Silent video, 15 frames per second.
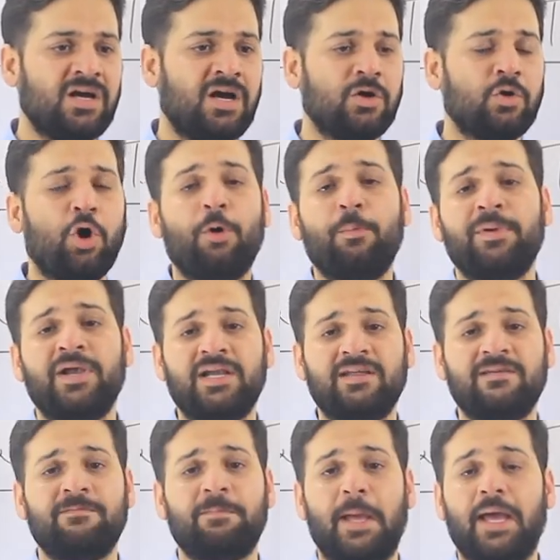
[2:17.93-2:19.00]

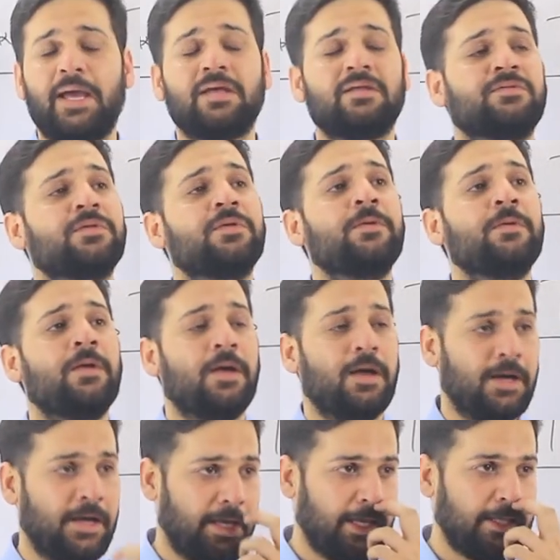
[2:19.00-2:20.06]
cooperative banks
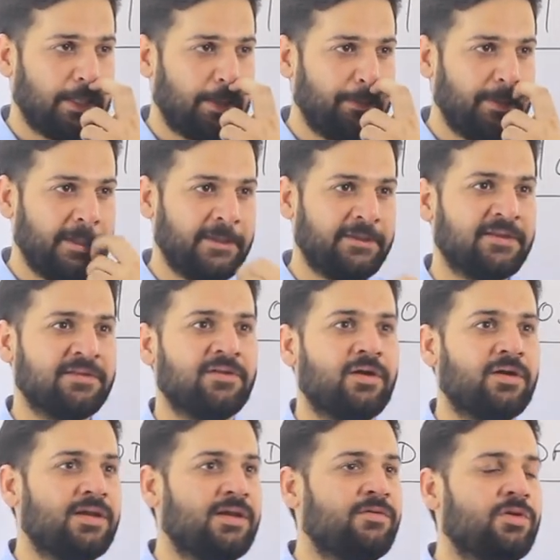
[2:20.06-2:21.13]
examinations,
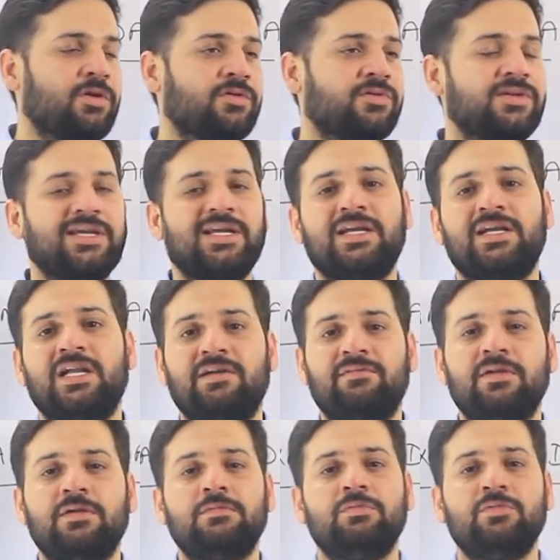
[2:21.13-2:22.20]
or you know, state
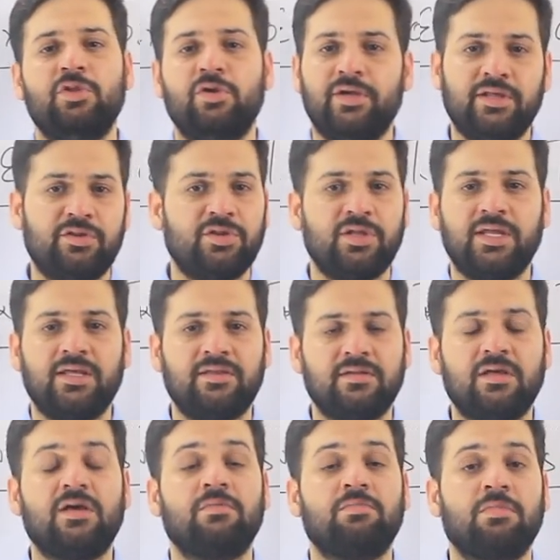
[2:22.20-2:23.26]
level
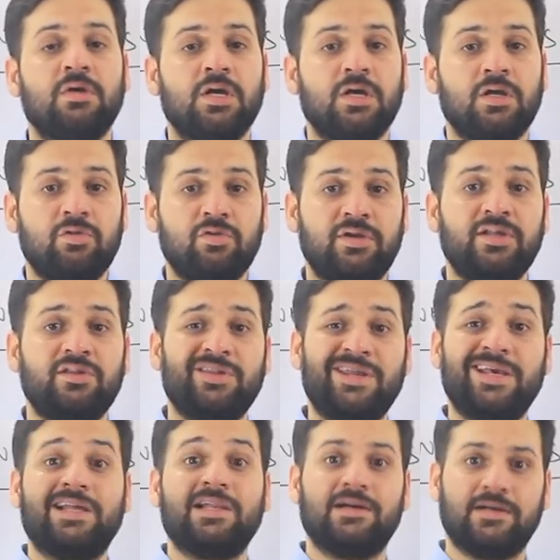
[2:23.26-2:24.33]

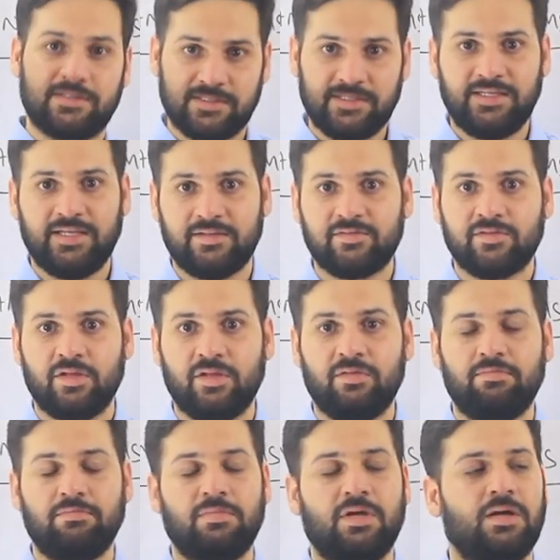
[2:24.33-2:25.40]
judiciary clerk, yes, I
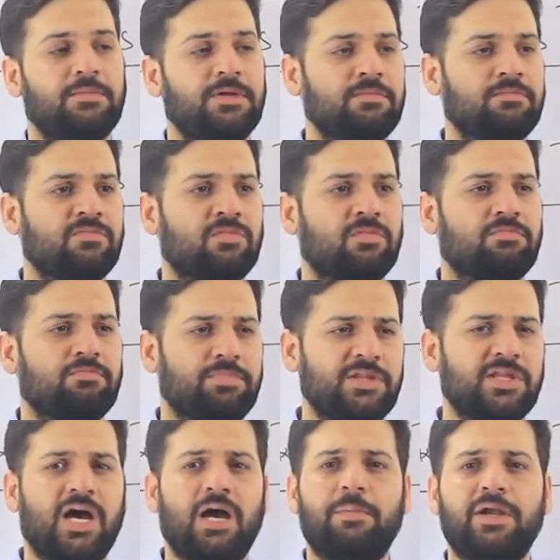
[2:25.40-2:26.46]
mean
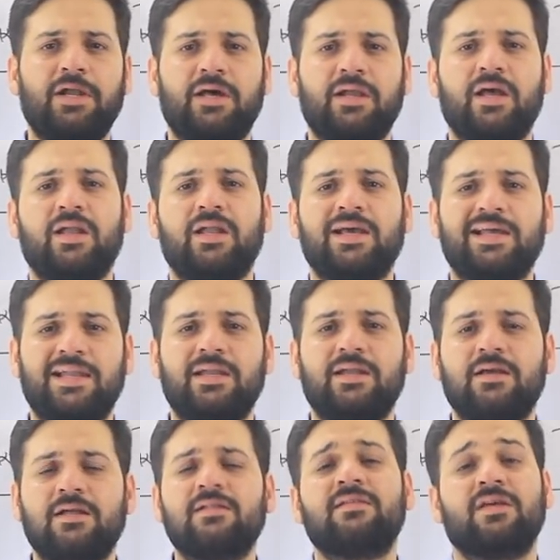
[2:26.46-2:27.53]
Punjab and Haryana
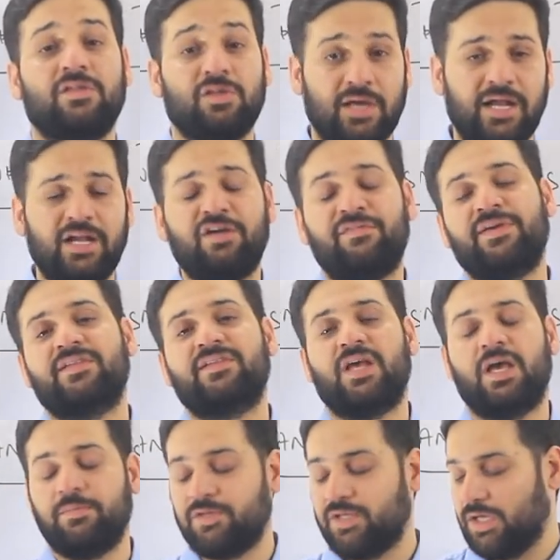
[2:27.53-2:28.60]
clerical, such kind of
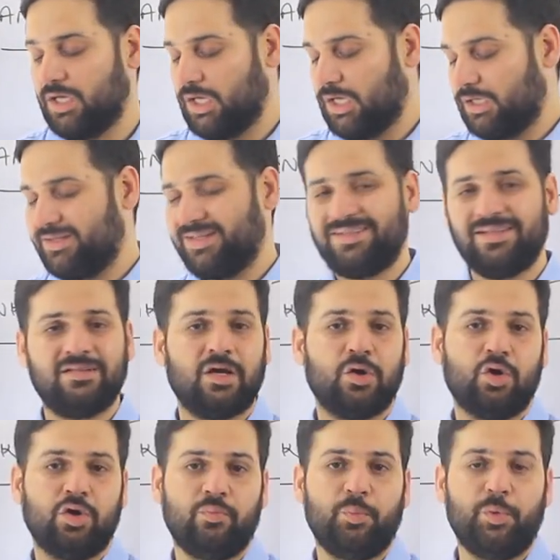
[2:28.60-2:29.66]
exams, this is a
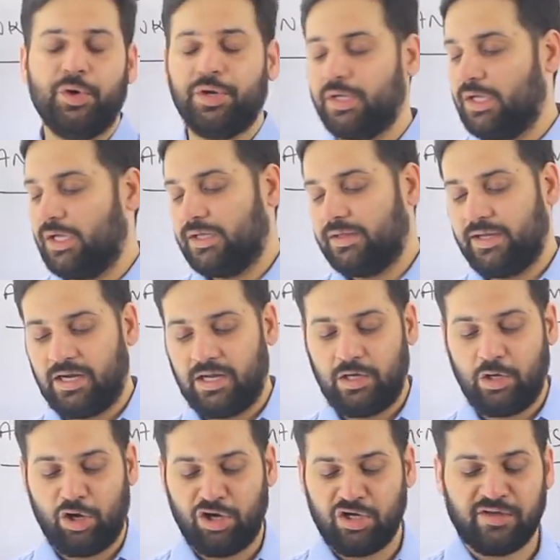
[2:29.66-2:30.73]
good book. There are a
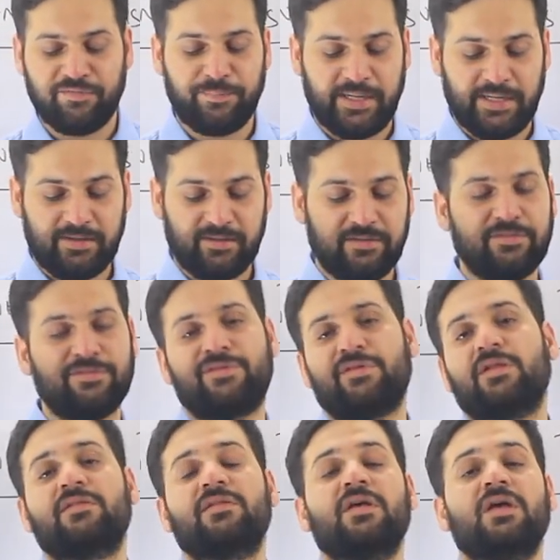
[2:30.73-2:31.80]
lot of practice
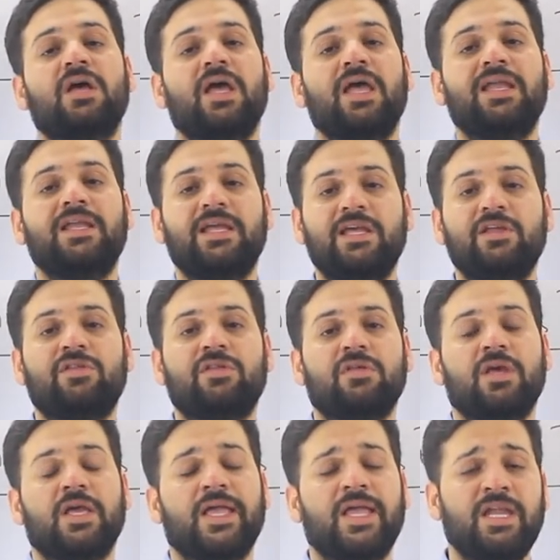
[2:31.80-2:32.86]
questions in each
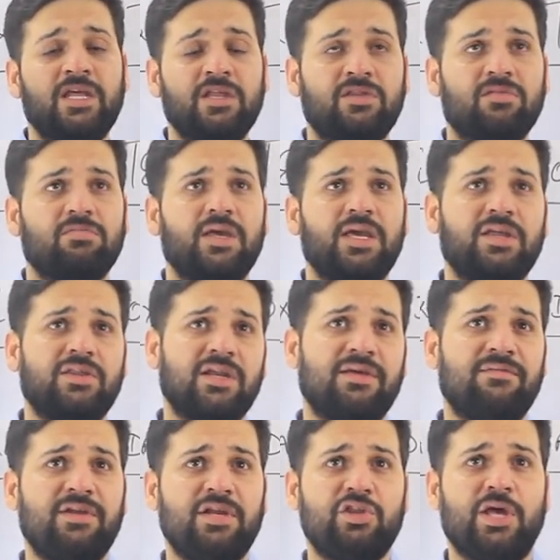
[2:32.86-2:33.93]
and
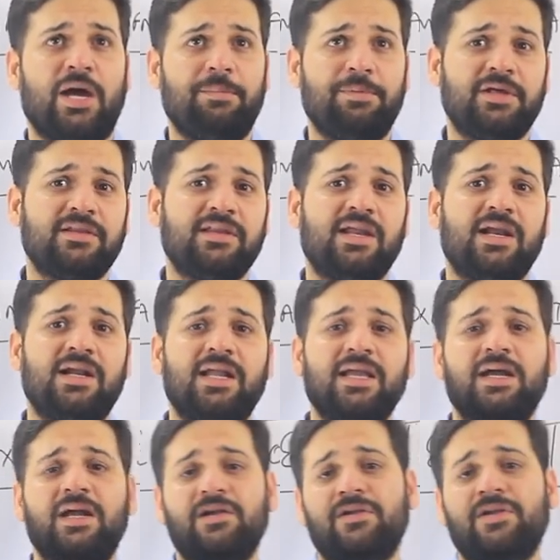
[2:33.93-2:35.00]
every chapter. There are
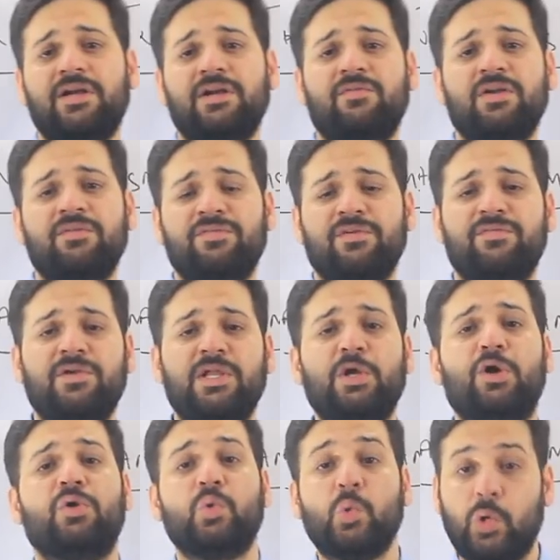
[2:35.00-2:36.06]
like 100, 150
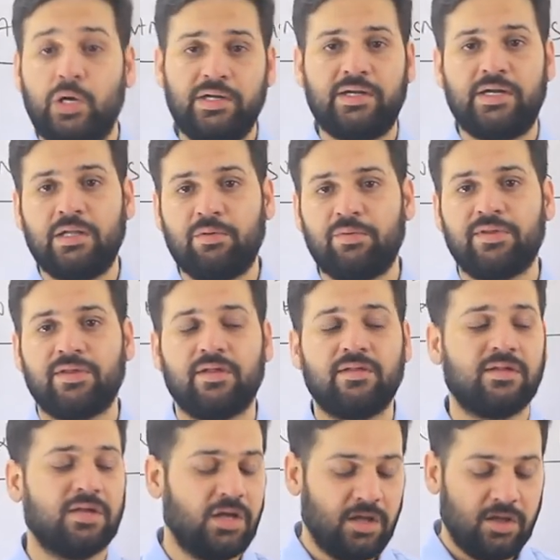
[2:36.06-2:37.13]
or 200
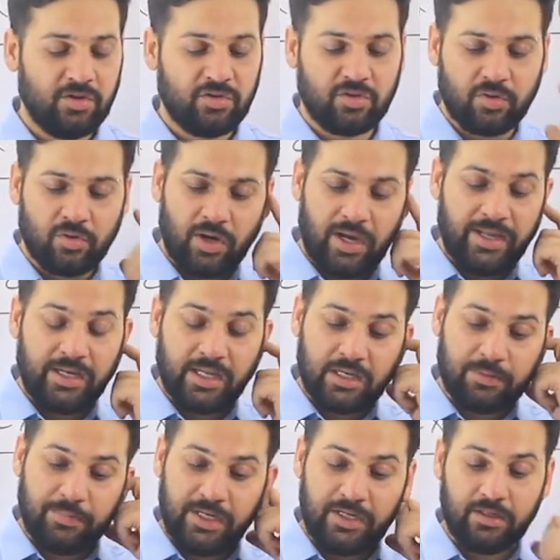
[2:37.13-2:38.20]
questions. So I
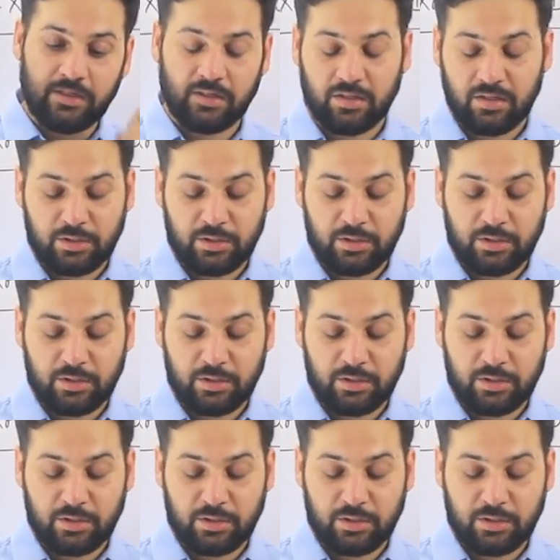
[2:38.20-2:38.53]
recommend